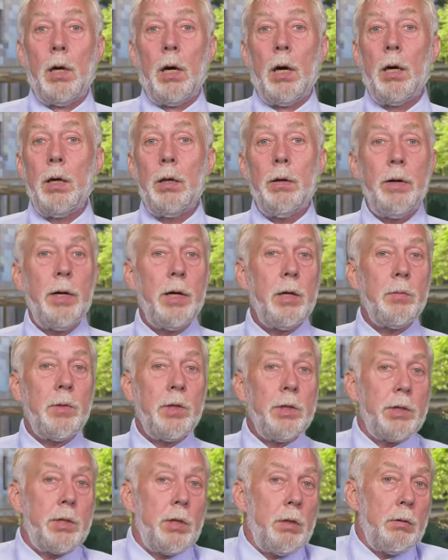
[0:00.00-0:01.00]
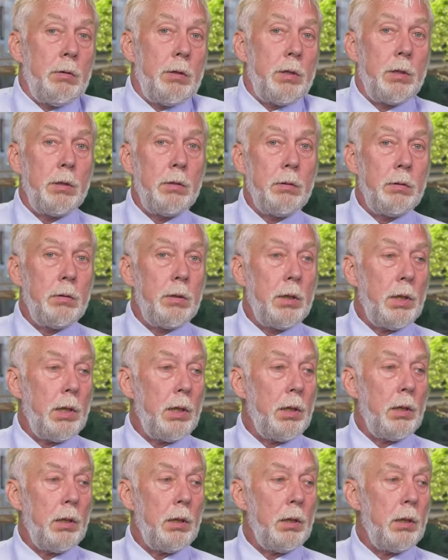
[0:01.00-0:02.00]
Other animals don't do
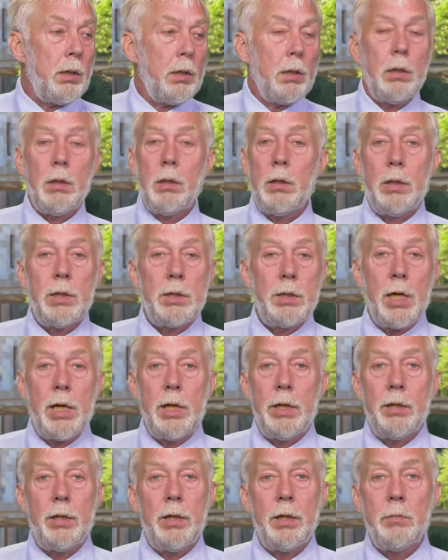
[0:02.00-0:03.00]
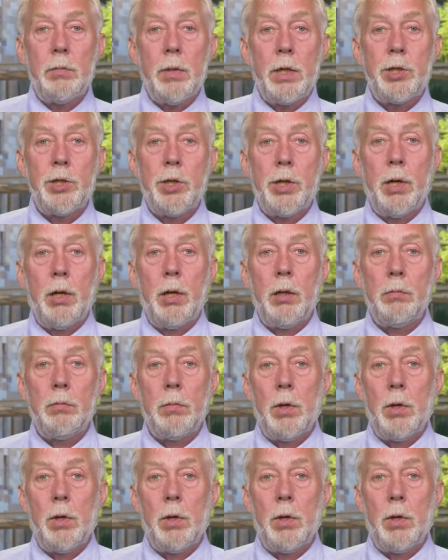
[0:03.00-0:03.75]
this kind of thing much at all.